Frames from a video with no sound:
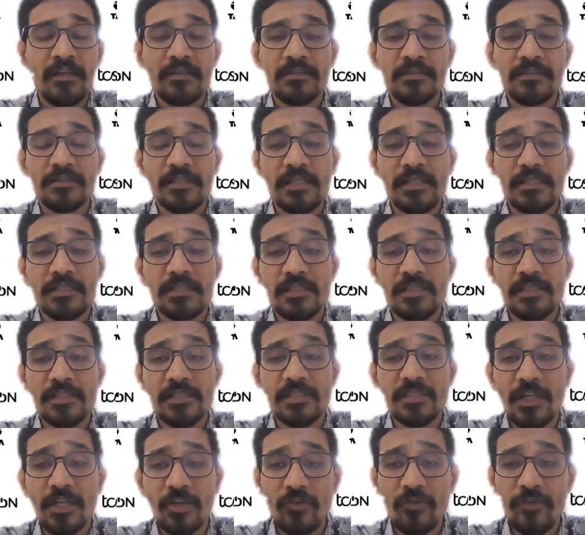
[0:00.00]
Then
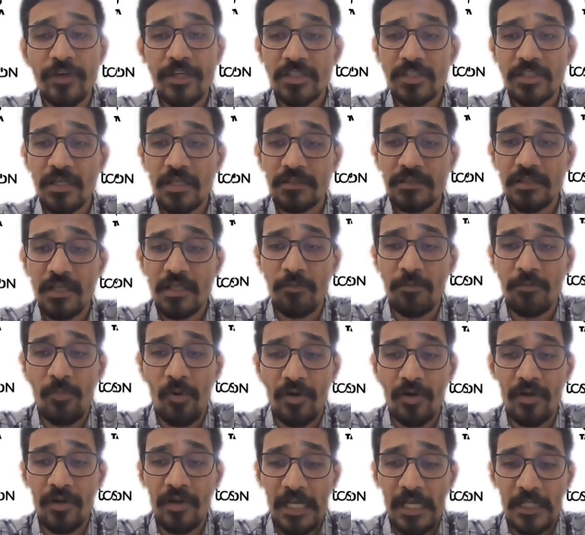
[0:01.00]
research and innovation
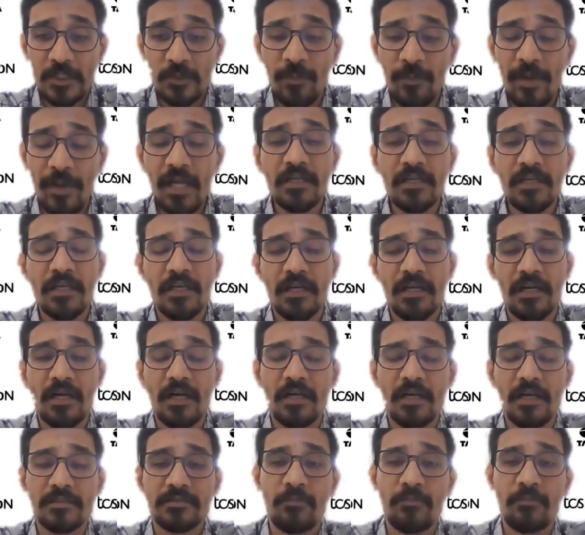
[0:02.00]
is an important
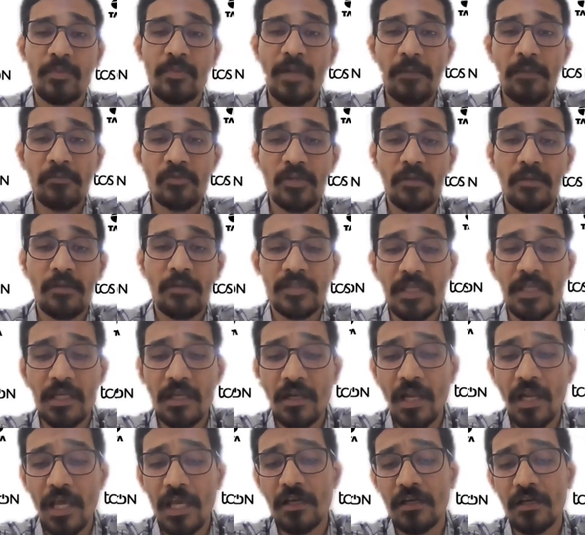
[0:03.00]
aspect. Sometimes
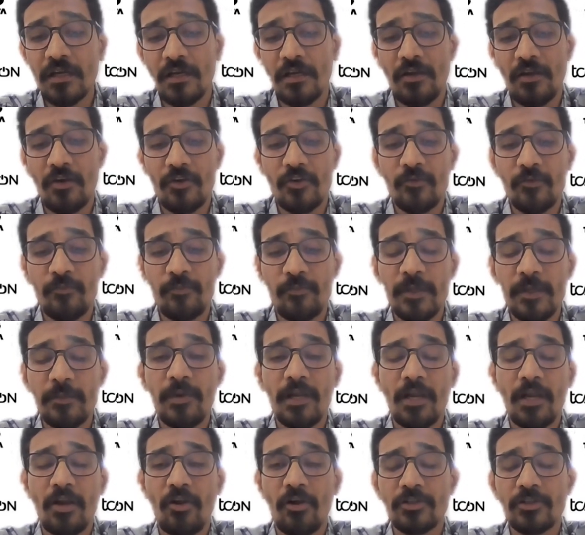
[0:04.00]
you have seen like a
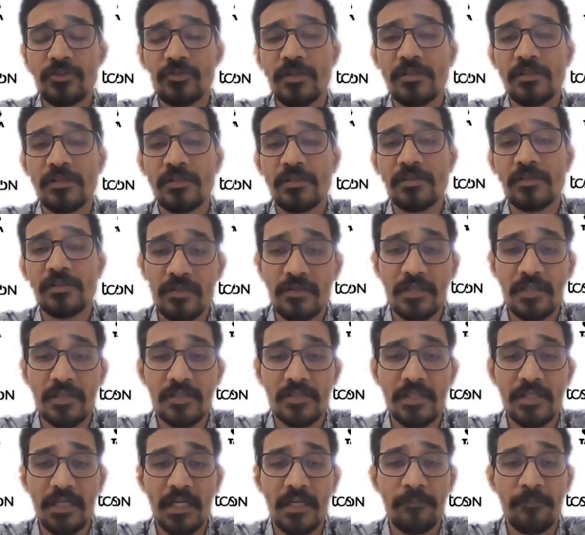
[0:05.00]
lot of people are also
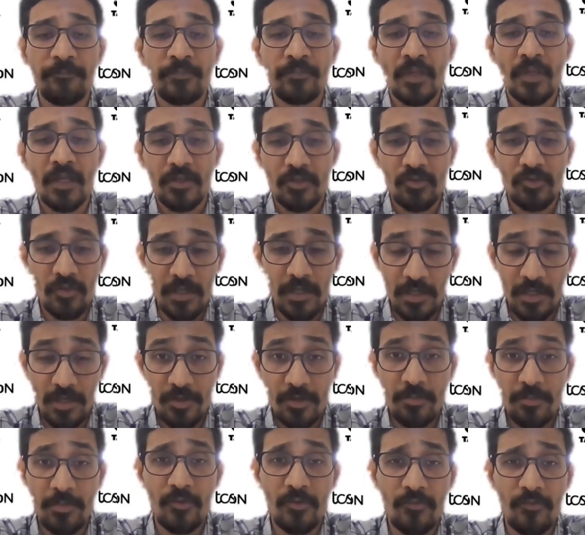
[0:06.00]
interested
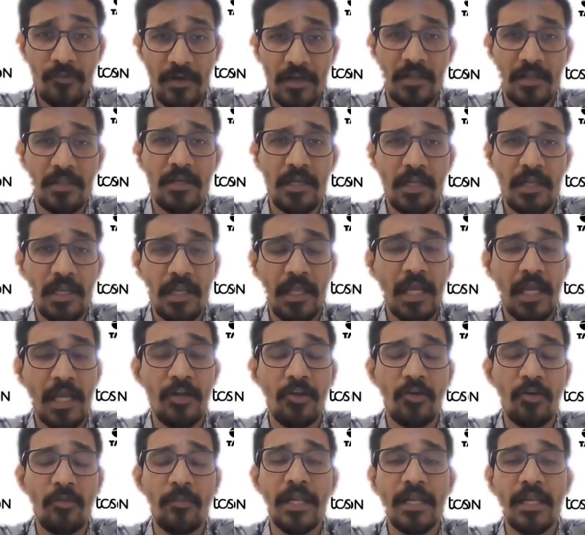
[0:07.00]
to contribute further
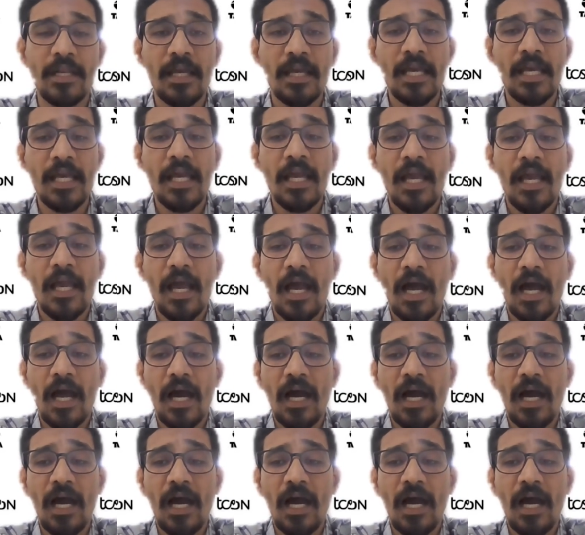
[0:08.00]
in AI domain.